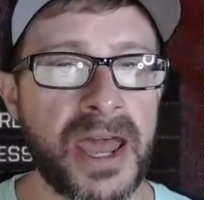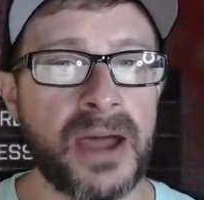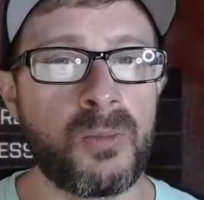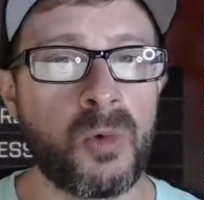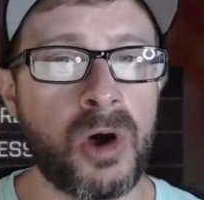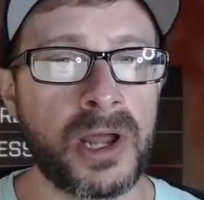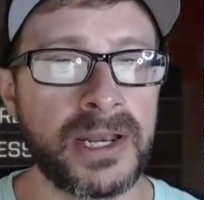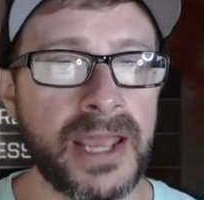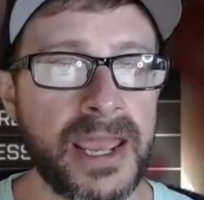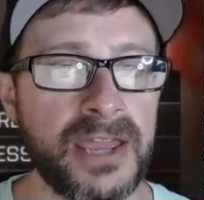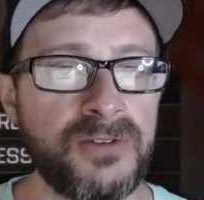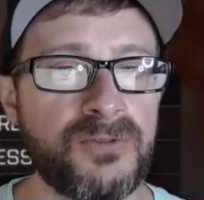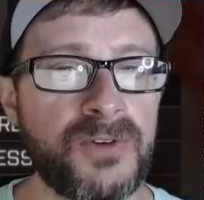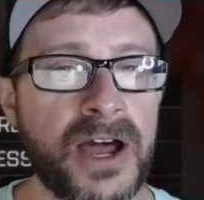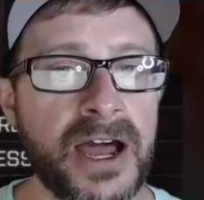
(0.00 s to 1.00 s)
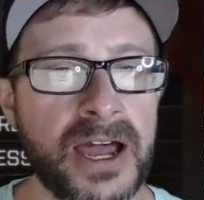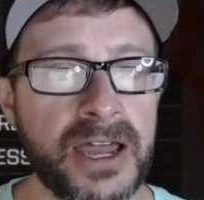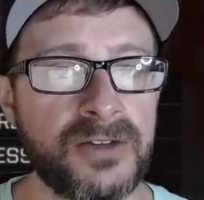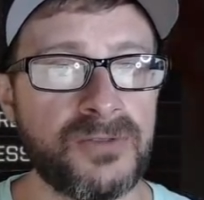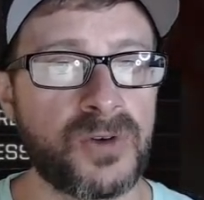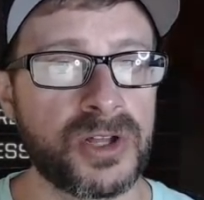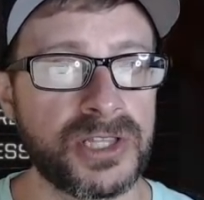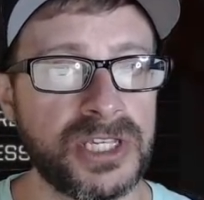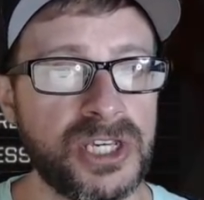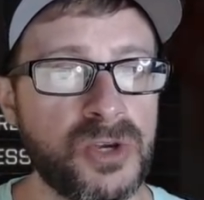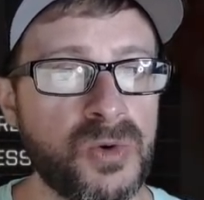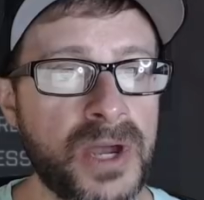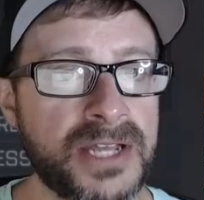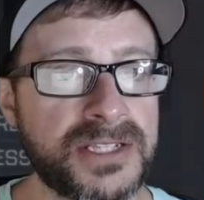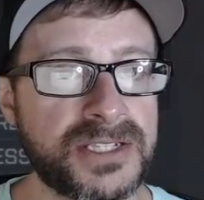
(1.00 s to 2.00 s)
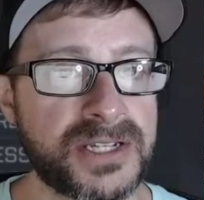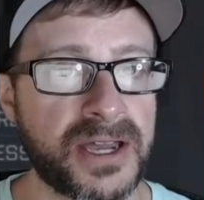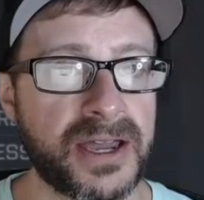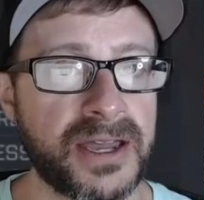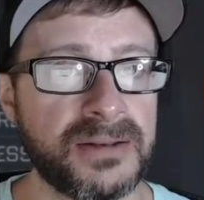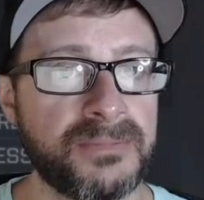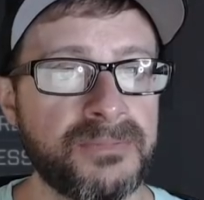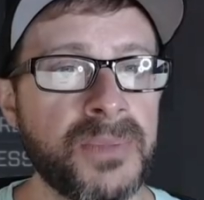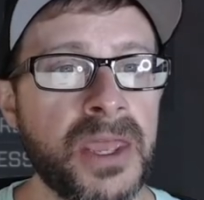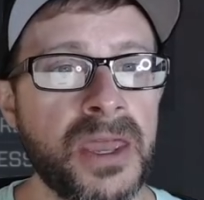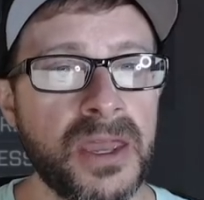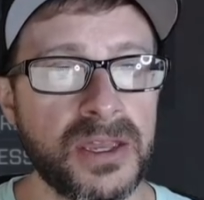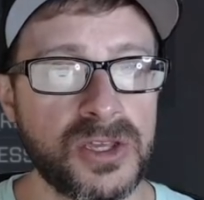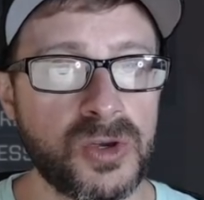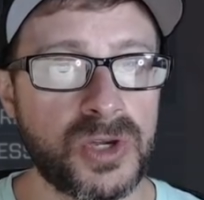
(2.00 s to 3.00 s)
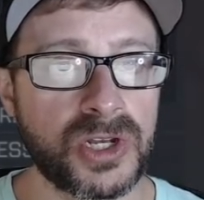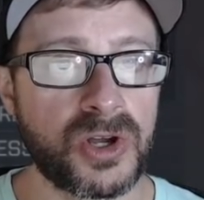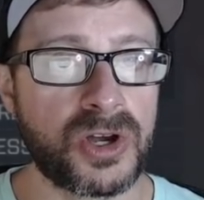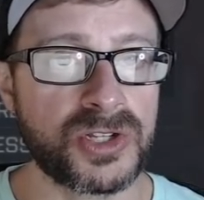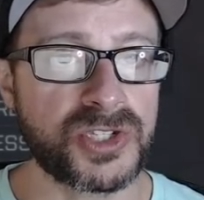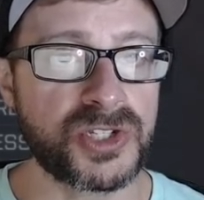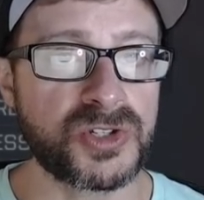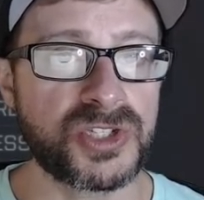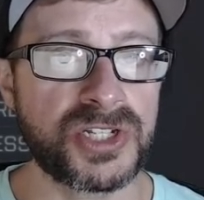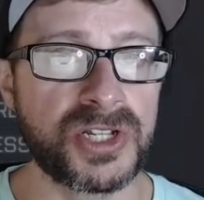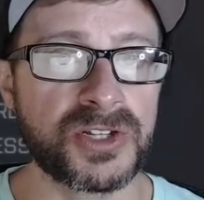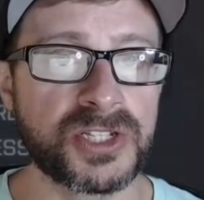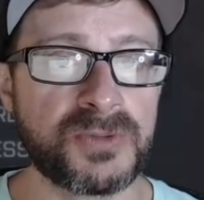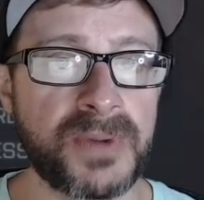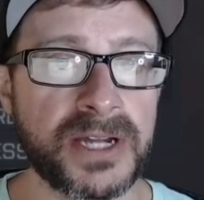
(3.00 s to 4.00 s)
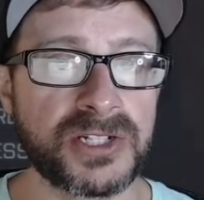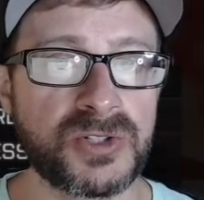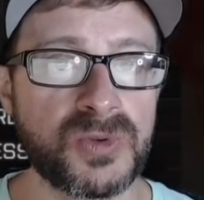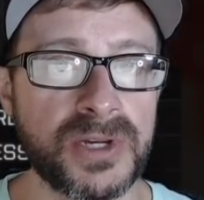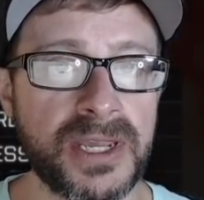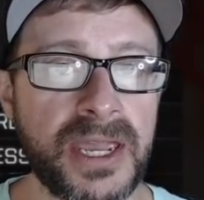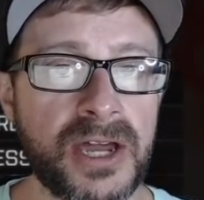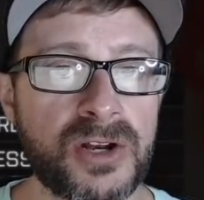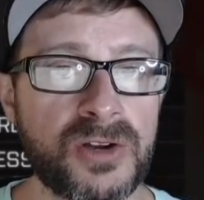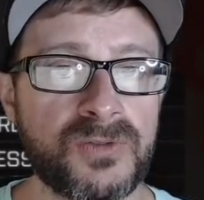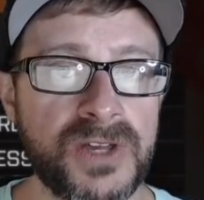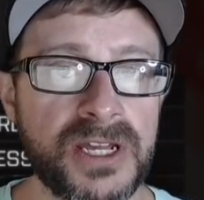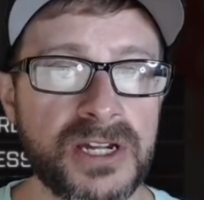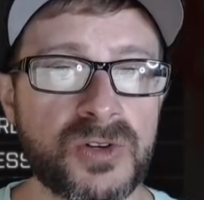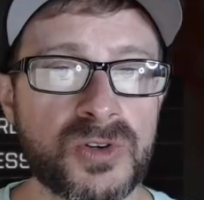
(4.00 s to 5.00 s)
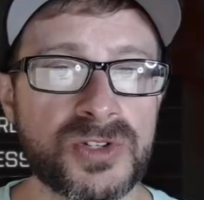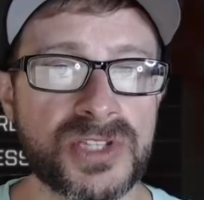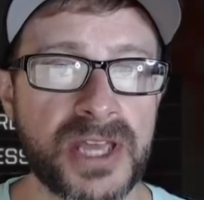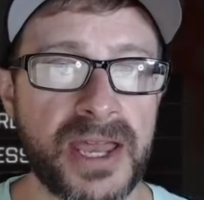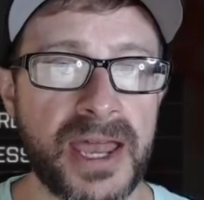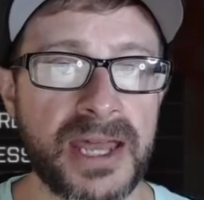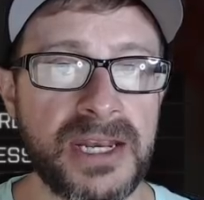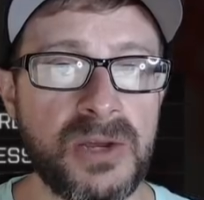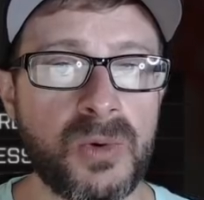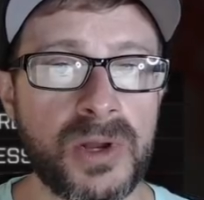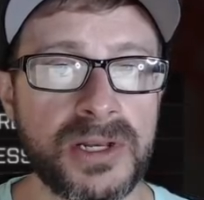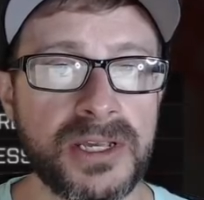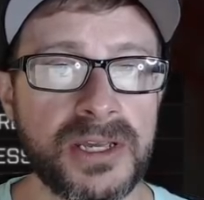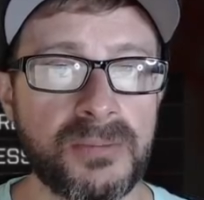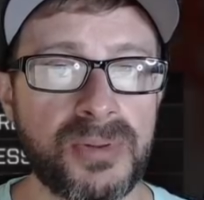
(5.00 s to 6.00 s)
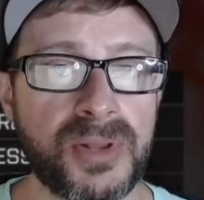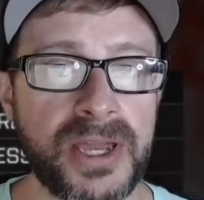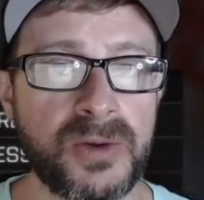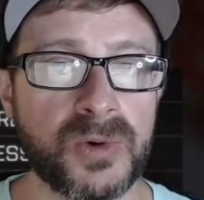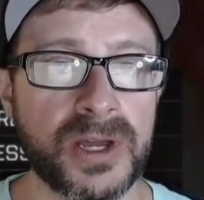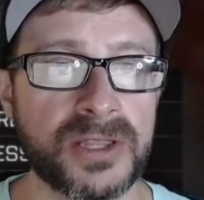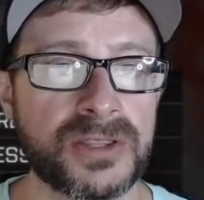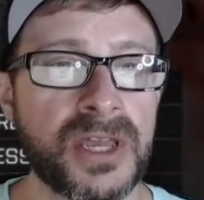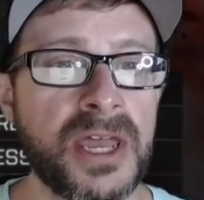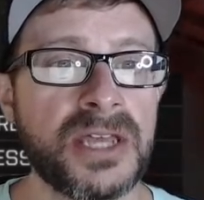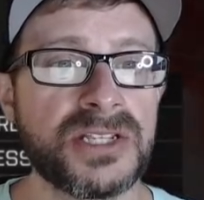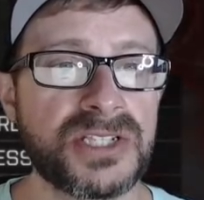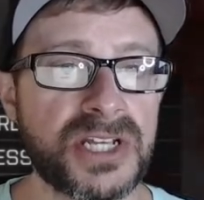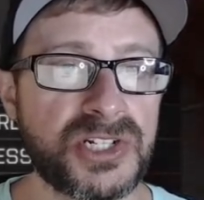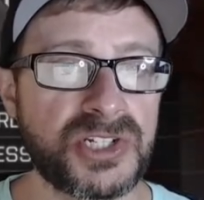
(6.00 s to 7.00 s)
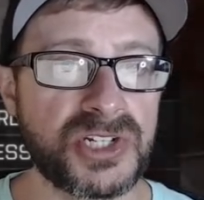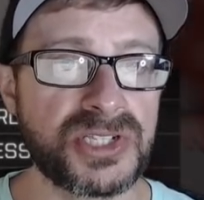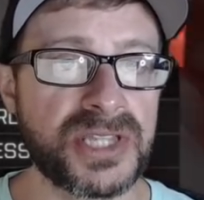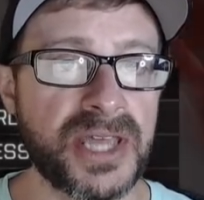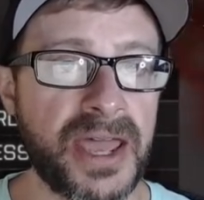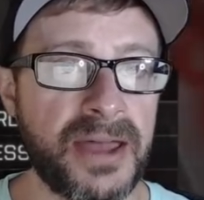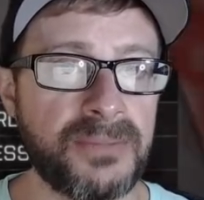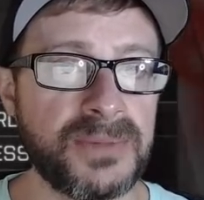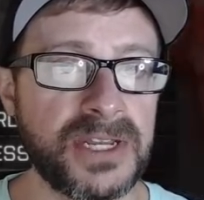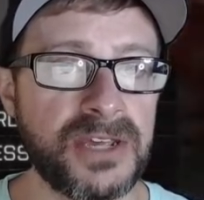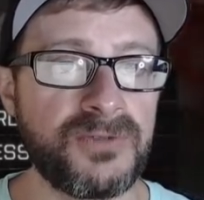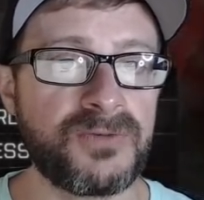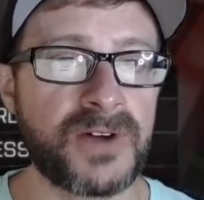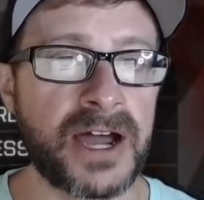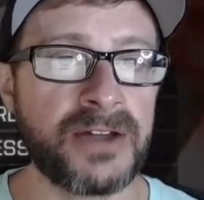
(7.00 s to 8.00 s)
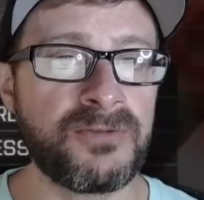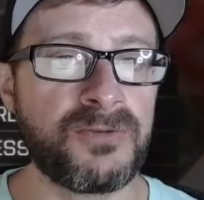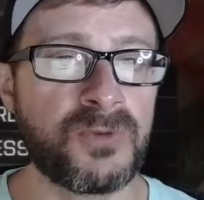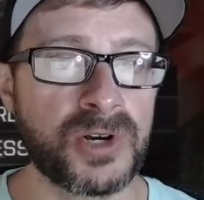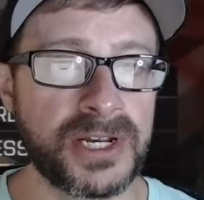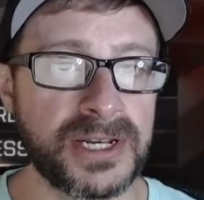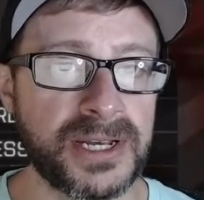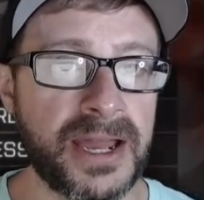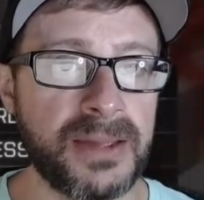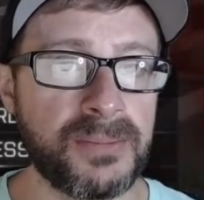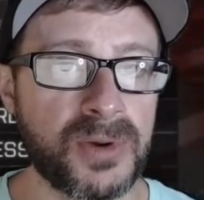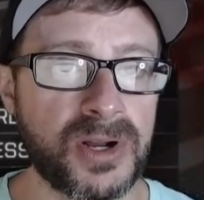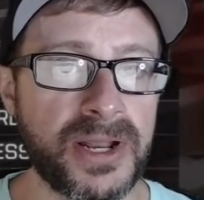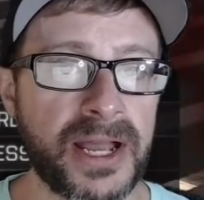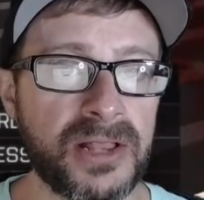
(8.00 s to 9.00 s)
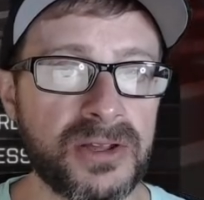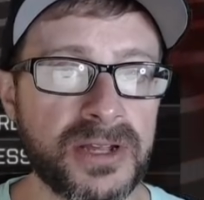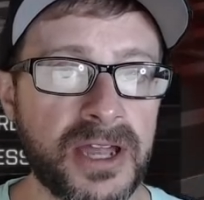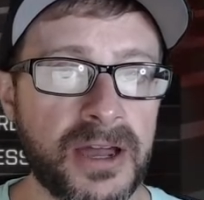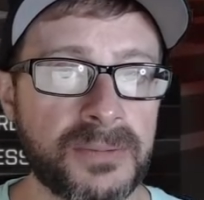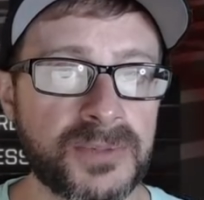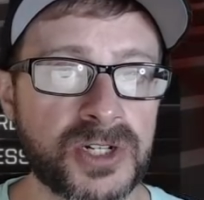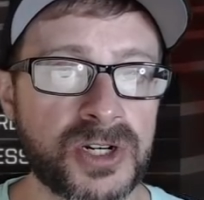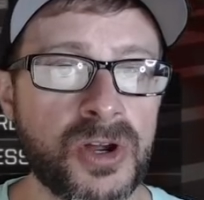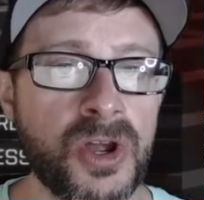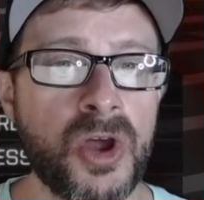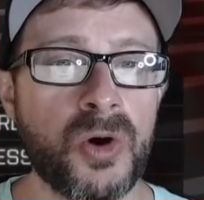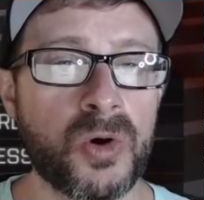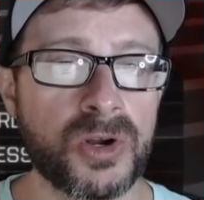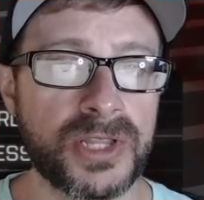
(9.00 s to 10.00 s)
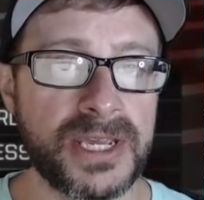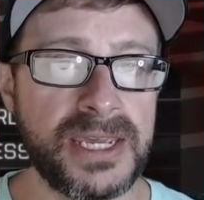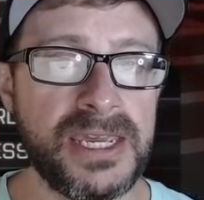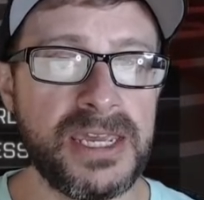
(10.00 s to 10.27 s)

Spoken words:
M1A5 on the US side. You can also still expect to encounter vehicles that anyone can play with, such as the MD-540 Nightbird helicopter or the